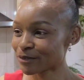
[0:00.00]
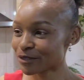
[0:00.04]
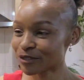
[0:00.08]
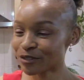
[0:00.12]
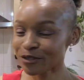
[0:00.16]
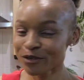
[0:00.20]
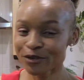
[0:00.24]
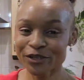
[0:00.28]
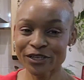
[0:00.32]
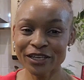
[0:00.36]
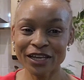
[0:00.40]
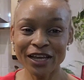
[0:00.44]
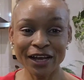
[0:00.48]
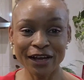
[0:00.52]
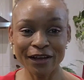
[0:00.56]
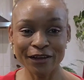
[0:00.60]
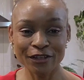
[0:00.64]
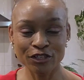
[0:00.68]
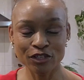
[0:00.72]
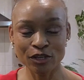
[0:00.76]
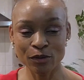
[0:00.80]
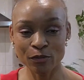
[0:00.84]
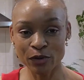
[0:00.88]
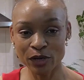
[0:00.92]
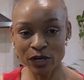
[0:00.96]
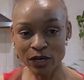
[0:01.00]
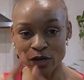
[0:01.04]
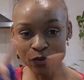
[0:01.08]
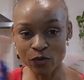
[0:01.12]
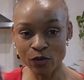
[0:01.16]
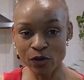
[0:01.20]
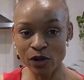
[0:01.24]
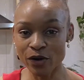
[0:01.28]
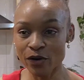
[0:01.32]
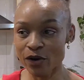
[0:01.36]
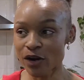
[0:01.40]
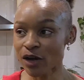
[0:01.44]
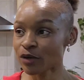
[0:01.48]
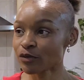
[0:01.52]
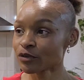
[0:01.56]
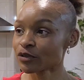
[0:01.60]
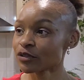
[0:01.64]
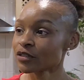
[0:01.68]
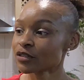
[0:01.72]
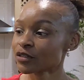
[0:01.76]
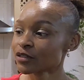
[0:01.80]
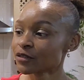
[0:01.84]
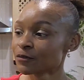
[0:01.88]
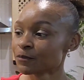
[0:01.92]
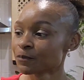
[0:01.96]
So yeah, so I'm gonna go
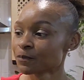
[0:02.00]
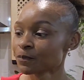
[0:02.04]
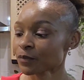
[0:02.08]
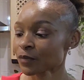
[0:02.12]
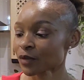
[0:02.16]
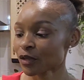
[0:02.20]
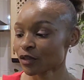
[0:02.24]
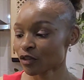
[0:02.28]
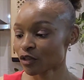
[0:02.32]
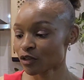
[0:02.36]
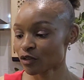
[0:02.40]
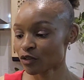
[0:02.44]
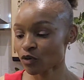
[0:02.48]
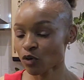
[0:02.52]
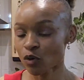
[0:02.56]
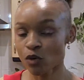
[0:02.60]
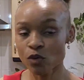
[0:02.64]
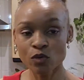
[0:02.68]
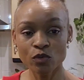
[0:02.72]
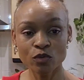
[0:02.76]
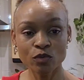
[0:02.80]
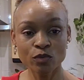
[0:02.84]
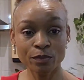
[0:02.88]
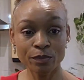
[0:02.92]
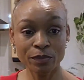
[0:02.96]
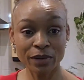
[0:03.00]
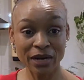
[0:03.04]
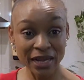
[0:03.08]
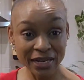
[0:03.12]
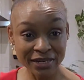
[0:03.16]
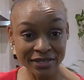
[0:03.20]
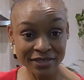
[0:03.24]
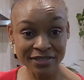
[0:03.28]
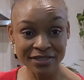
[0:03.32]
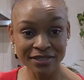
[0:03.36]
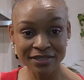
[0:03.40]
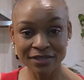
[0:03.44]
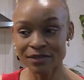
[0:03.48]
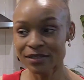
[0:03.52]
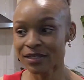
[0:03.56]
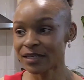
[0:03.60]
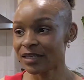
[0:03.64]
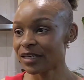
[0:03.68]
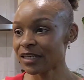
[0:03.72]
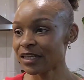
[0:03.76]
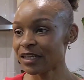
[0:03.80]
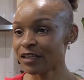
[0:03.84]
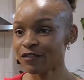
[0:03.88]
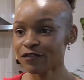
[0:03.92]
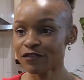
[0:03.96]
around this whole plant
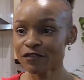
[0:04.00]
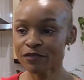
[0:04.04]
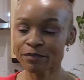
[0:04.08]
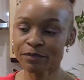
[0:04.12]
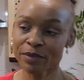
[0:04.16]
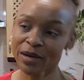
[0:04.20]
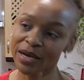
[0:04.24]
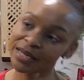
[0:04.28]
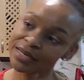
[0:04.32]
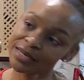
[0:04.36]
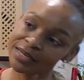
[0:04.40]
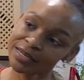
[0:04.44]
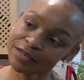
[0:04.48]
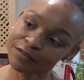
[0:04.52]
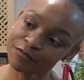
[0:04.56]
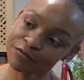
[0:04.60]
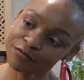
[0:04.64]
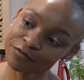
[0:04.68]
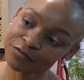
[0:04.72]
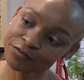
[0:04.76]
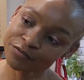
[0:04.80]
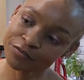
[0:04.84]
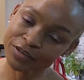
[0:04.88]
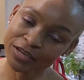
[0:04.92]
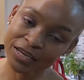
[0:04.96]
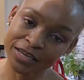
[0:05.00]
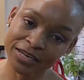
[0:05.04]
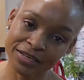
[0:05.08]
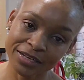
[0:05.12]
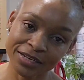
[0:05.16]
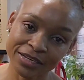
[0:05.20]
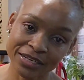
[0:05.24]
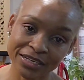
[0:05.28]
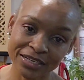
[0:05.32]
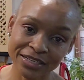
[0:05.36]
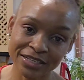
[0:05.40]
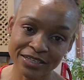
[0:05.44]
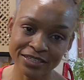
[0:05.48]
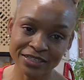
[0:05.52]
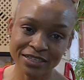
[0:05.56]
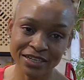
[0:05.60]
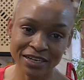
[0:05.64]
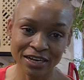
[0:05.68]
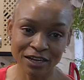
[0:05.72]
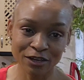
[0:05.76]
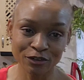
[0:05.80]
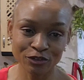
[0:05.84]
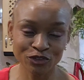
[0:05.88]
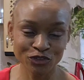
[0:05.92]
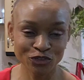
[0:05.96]
leaf by leaf and clean it, and
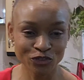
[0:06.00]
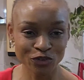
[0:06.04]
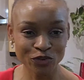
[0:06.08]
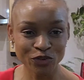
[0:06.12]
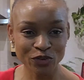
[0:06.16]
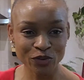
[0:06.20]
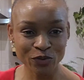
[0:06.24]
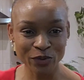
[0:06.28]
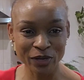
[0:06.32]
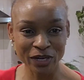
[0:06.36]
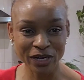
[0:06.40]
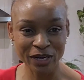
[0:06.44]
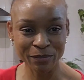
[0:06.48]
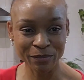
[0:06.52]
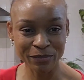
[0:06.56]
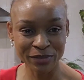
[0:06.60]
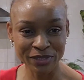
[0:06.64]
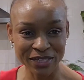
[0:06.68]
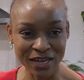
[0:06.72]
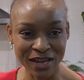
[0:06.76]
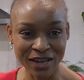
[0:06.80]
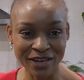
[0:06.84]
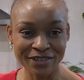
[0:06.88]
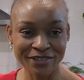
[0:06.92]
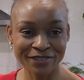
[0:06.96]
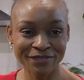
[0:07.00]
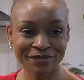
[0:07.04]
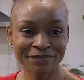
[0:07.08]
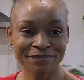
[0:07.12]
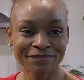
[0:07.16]
I'll show you when I'm done.